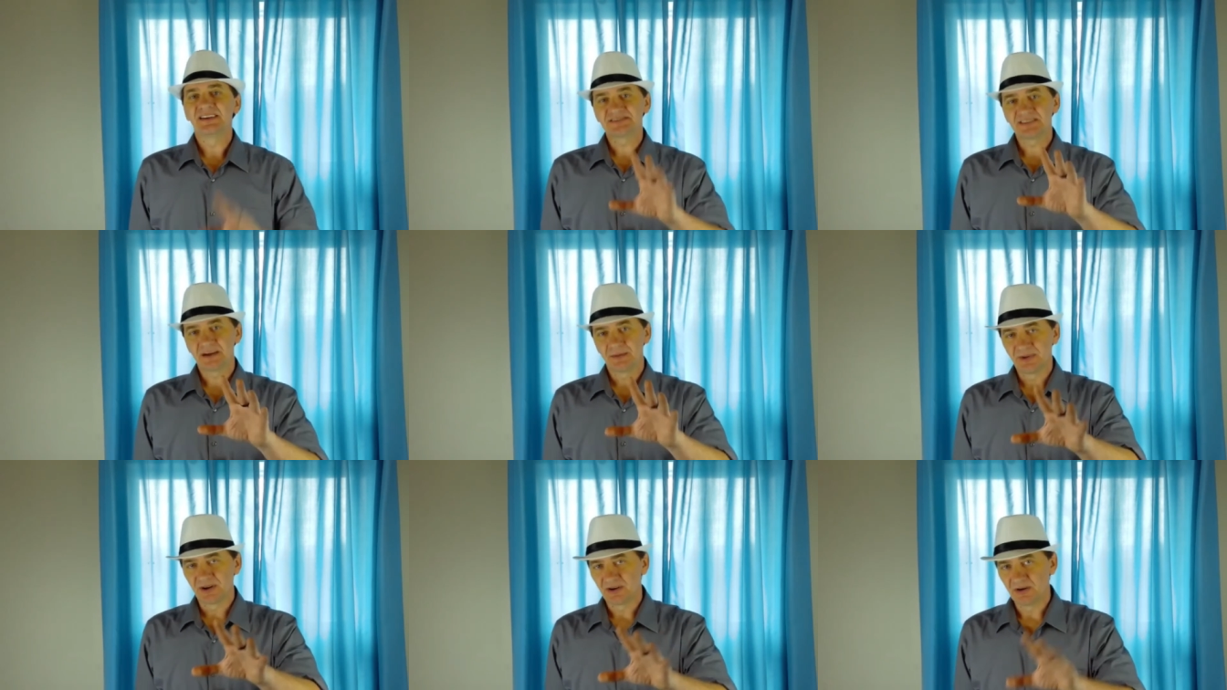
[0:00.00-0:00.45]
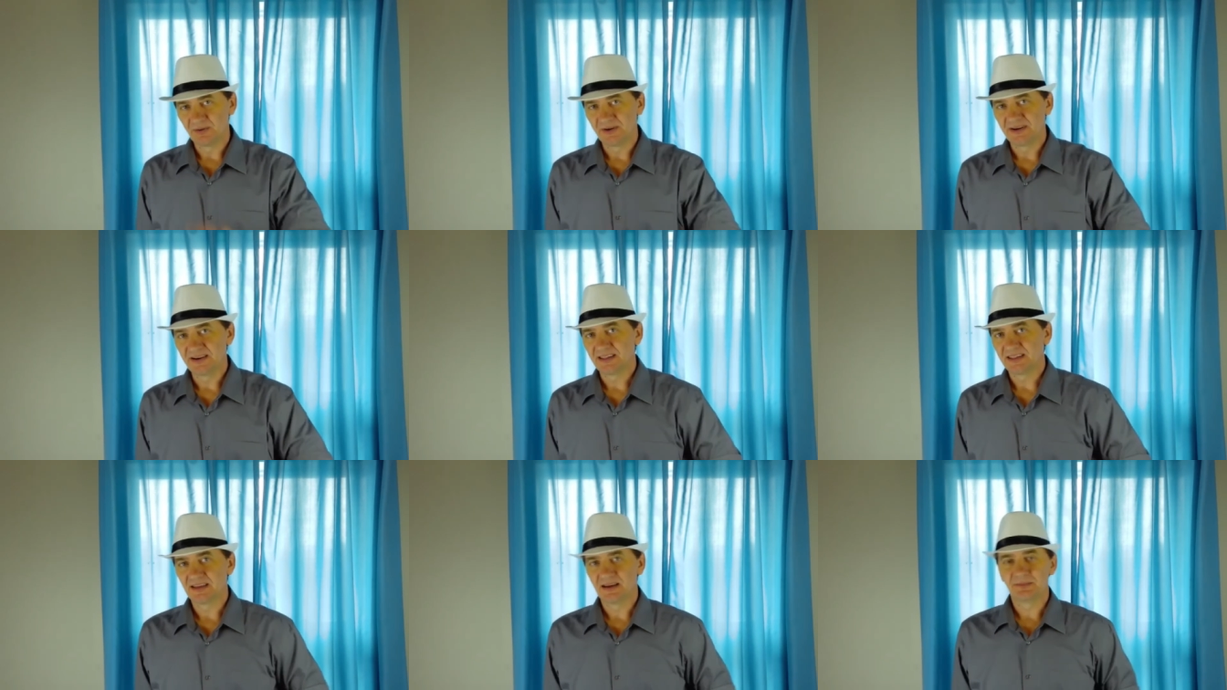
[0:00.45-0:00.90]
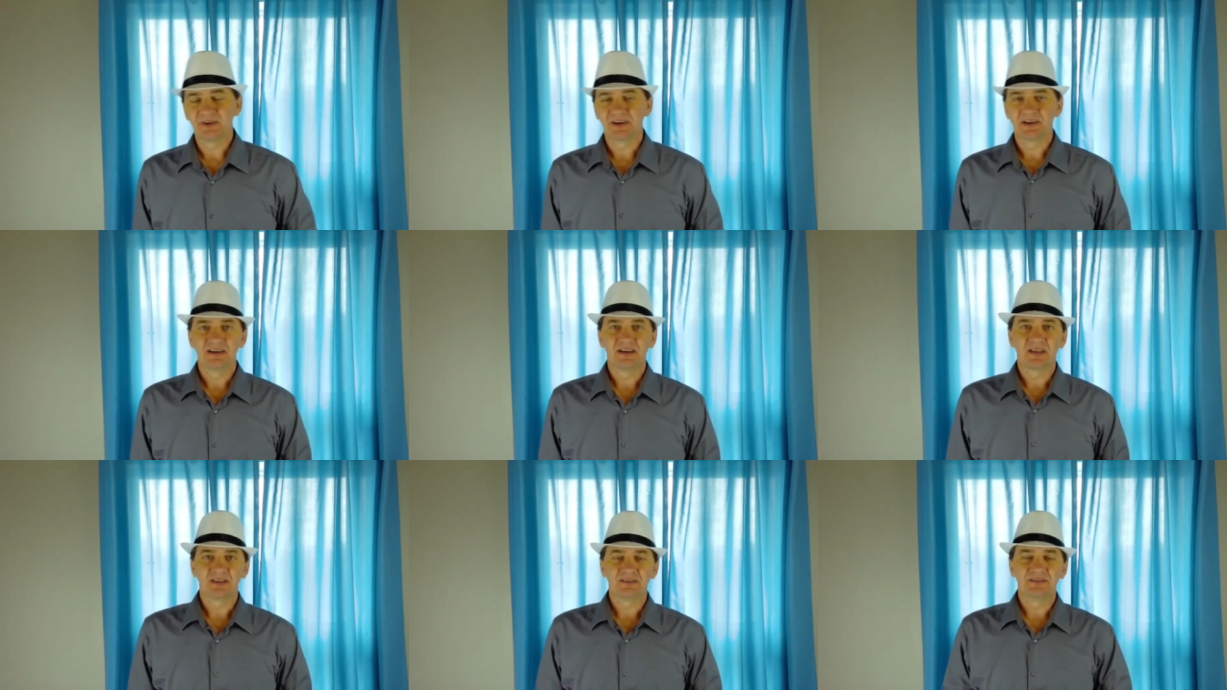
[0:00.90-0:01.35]
I'm gonna go into them on
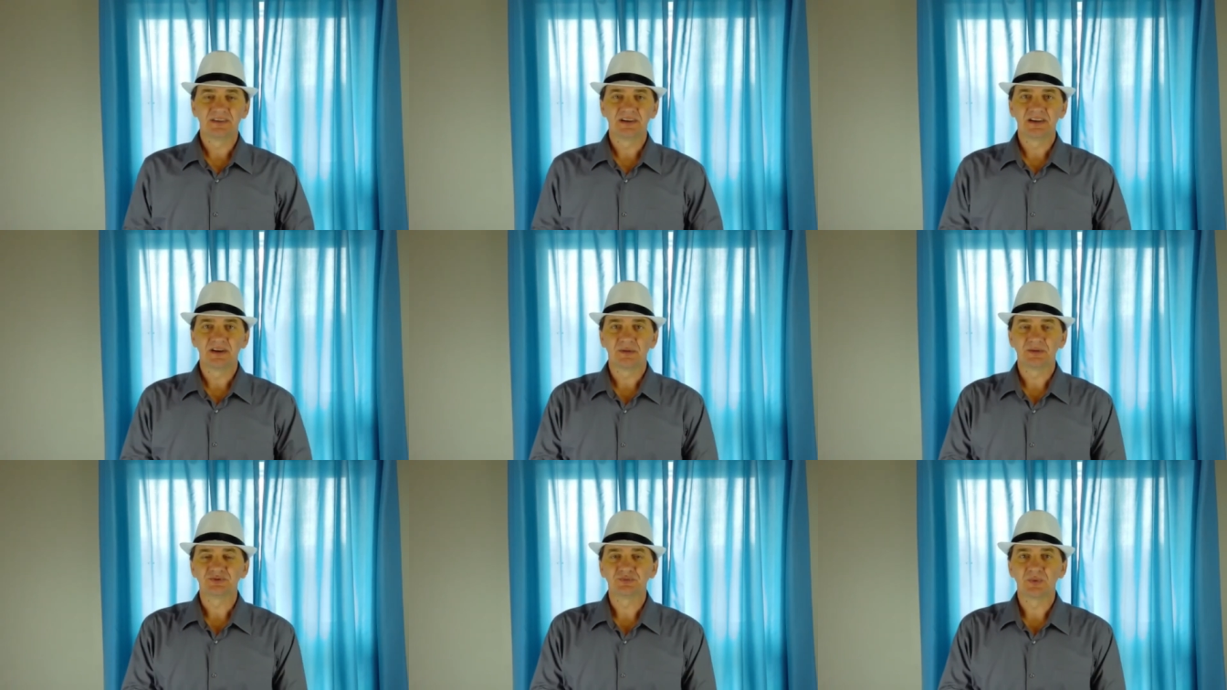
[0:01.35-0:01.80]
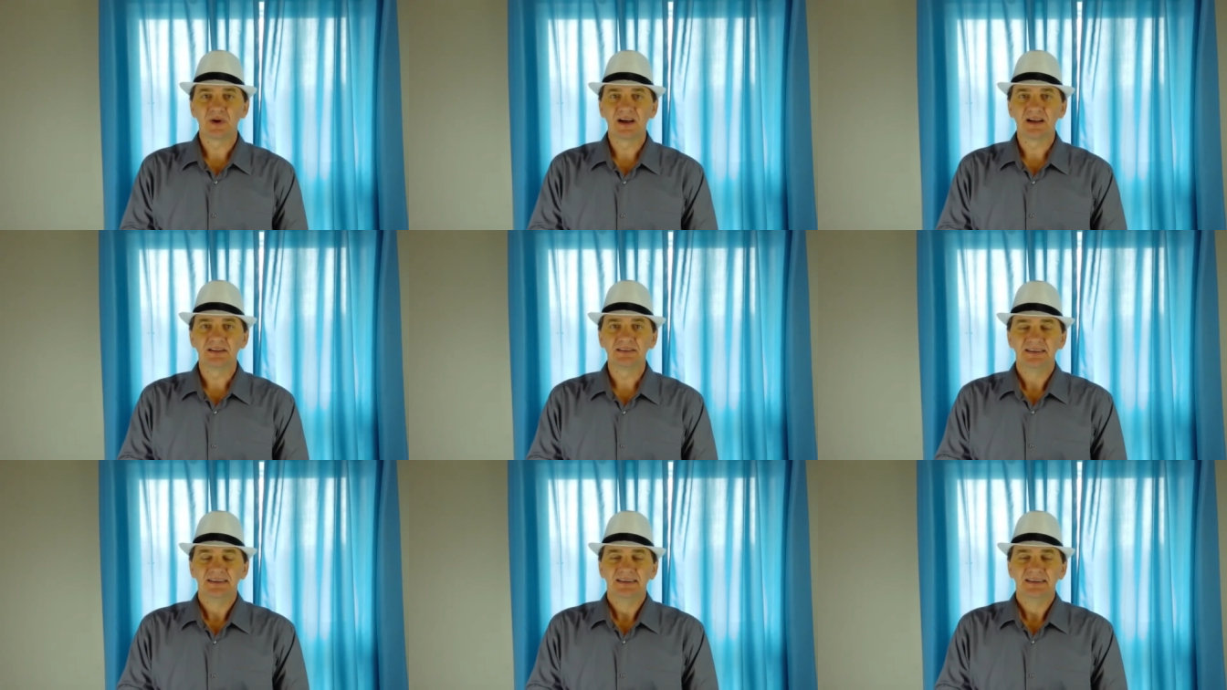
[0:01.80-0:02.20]
another video as well.